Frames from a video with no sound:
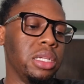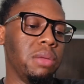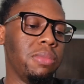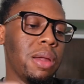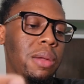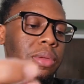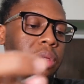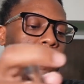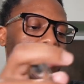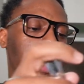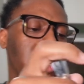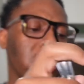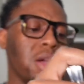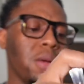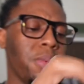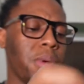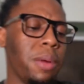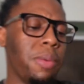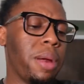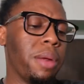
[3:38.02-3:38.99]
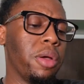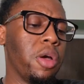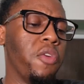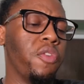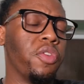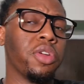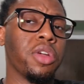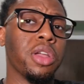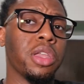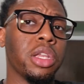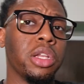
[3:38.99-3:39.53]
I could, I probably
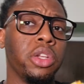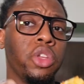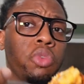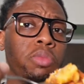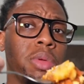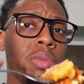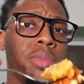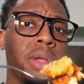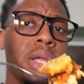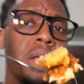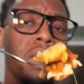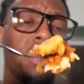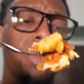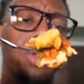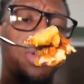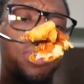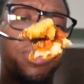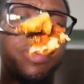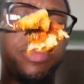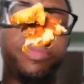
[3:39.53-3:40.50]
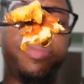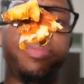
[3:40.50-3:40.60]
overcooked it a little bit, I don't care.